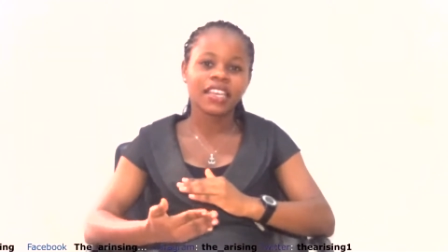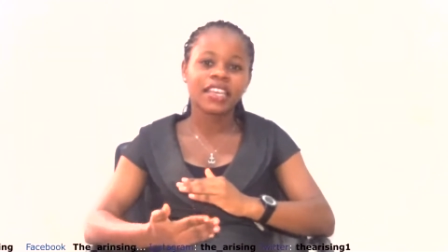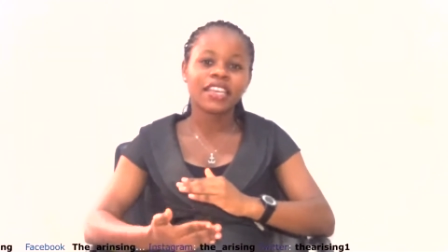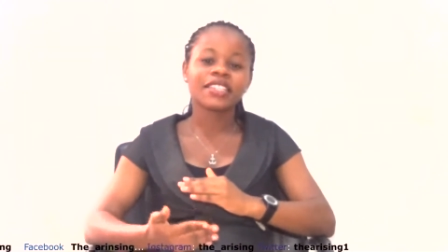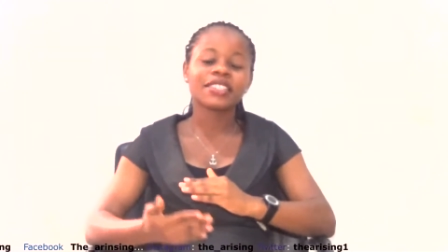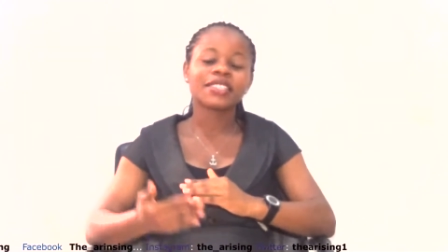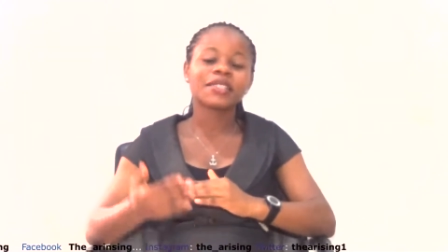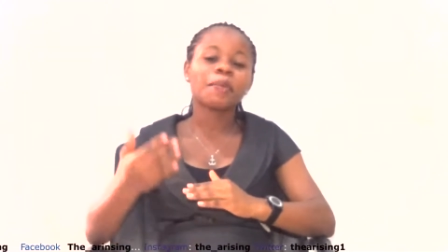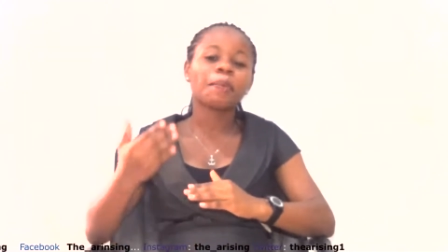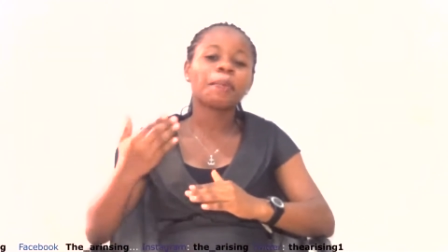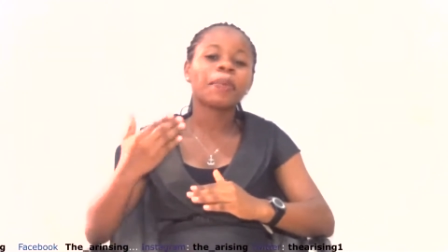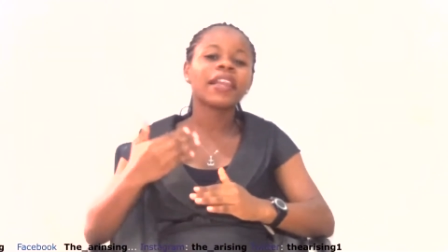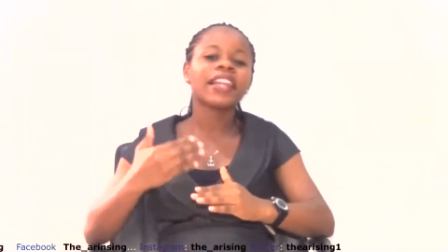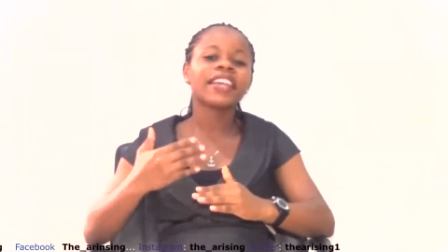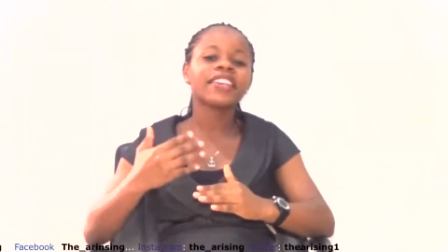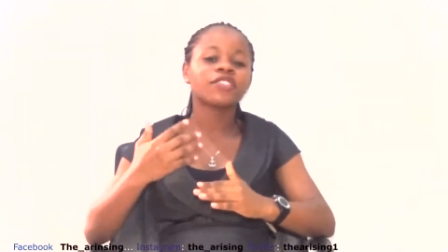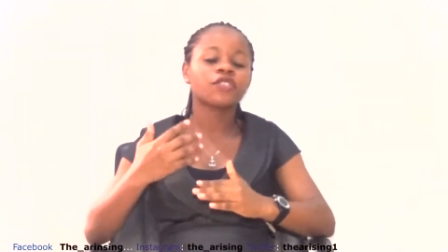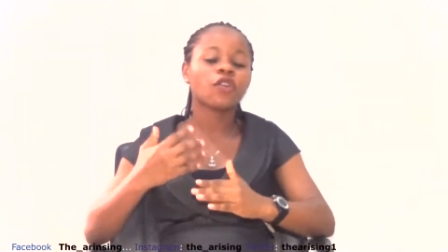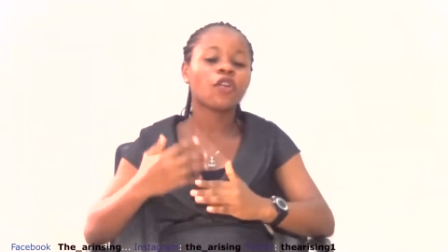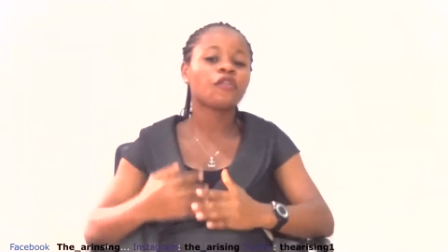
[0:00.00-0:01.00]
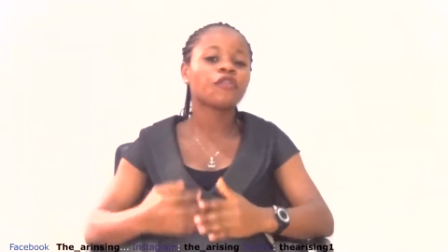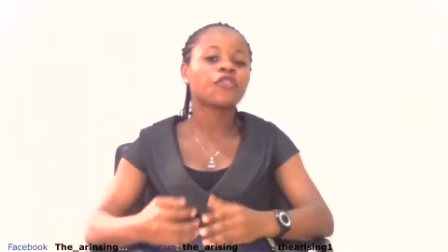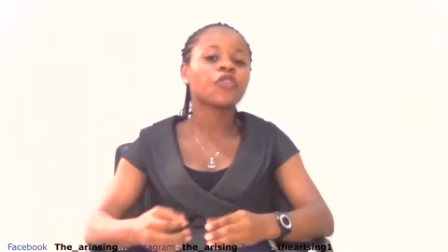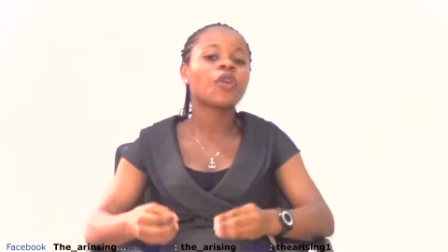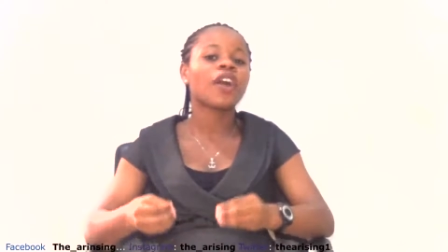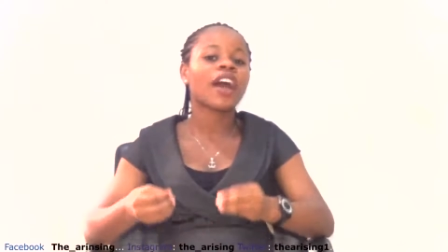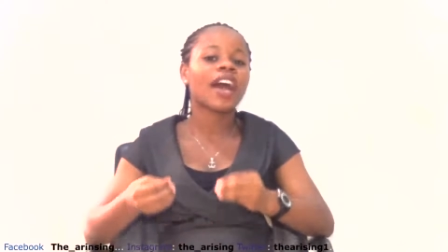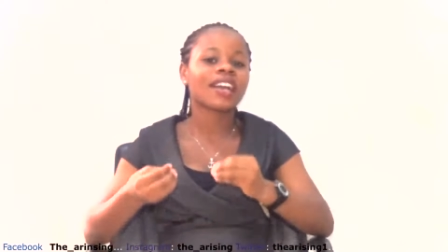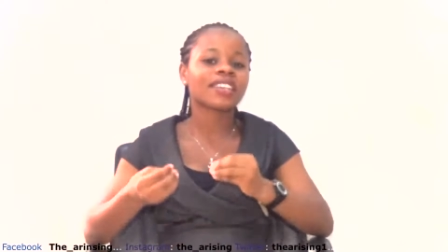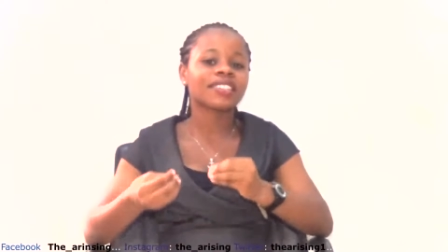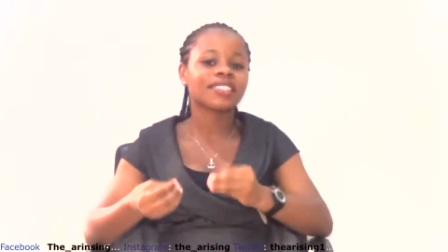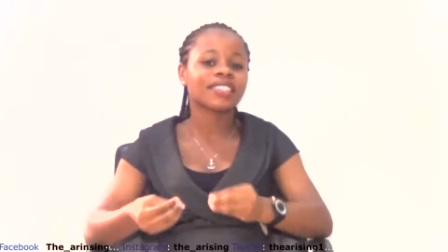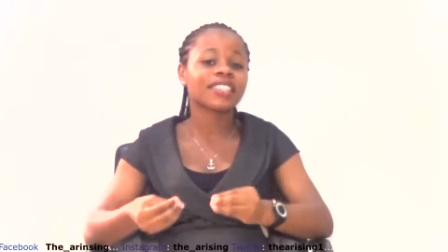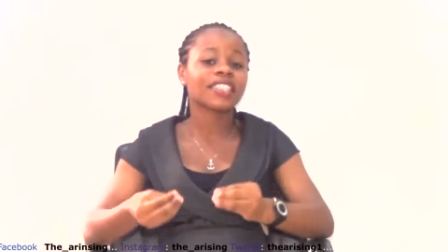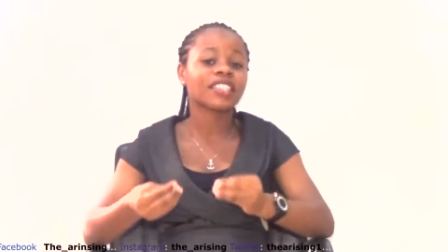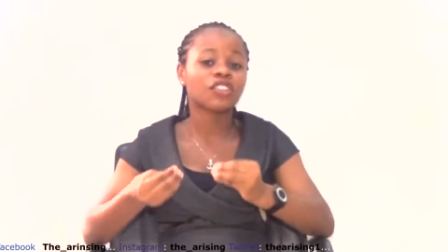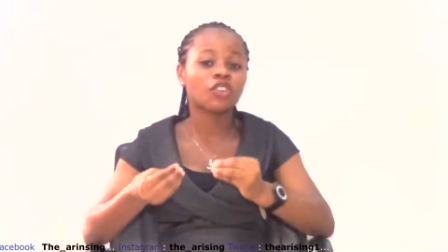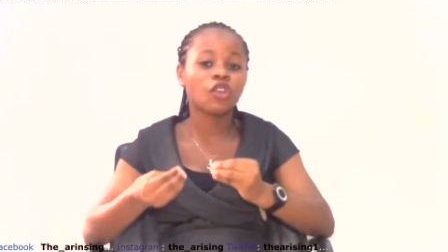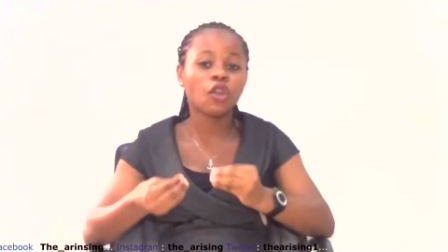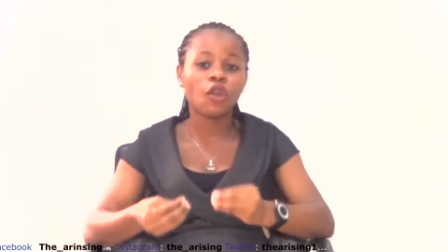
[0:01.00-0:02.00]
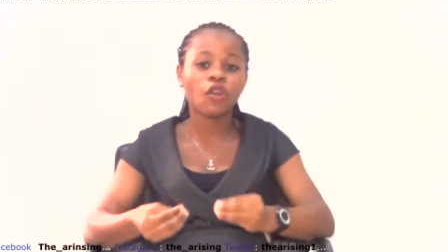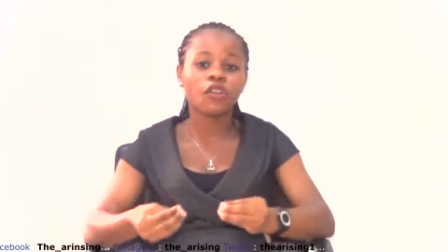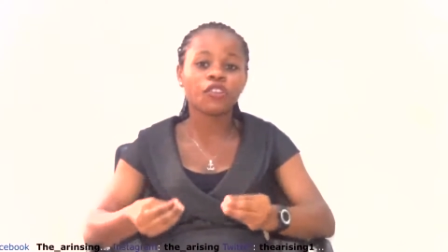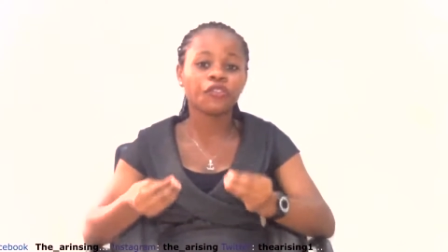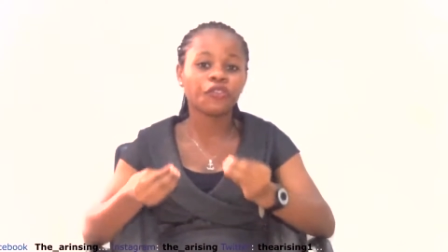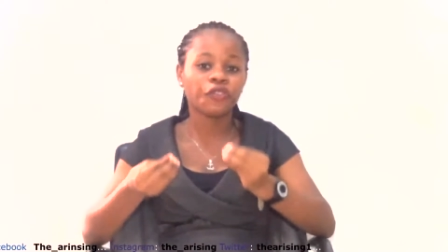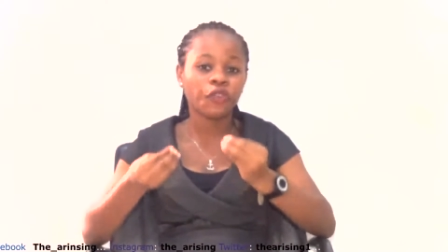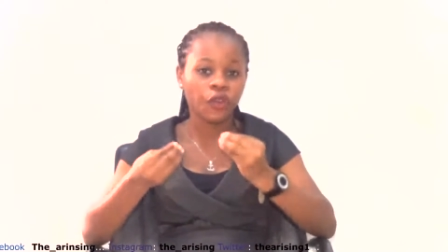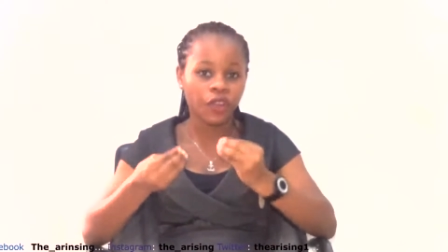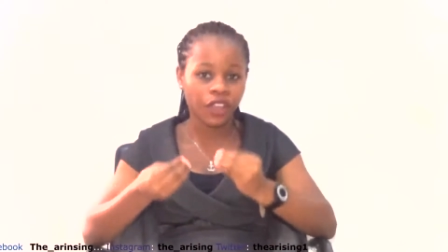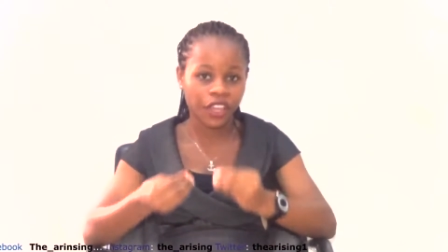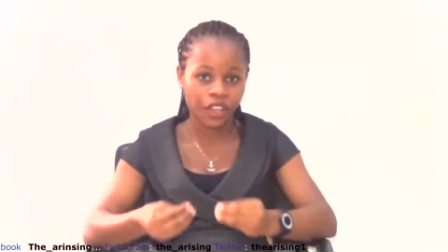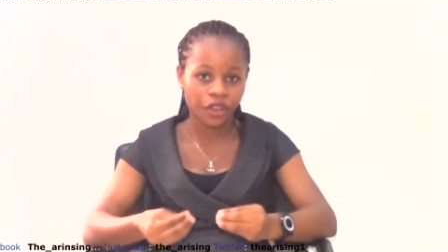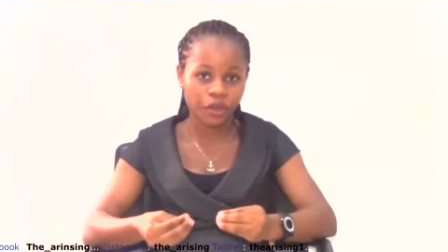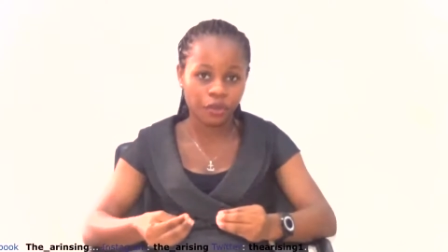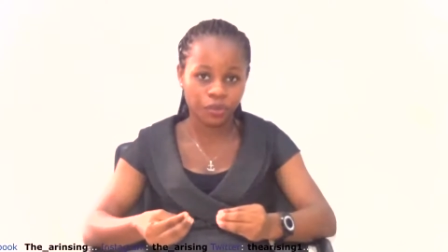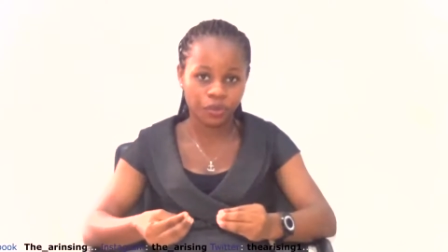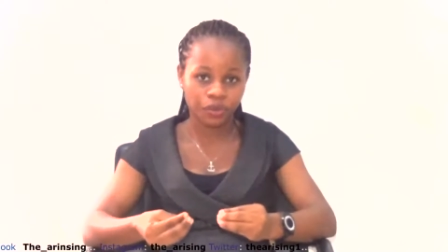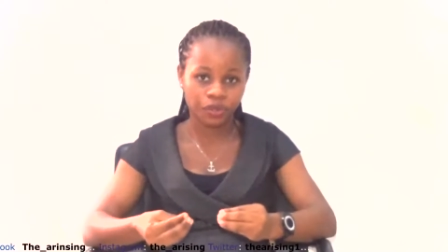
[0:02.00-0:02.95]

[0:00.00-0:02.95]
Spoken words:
is the place of you asking God for help.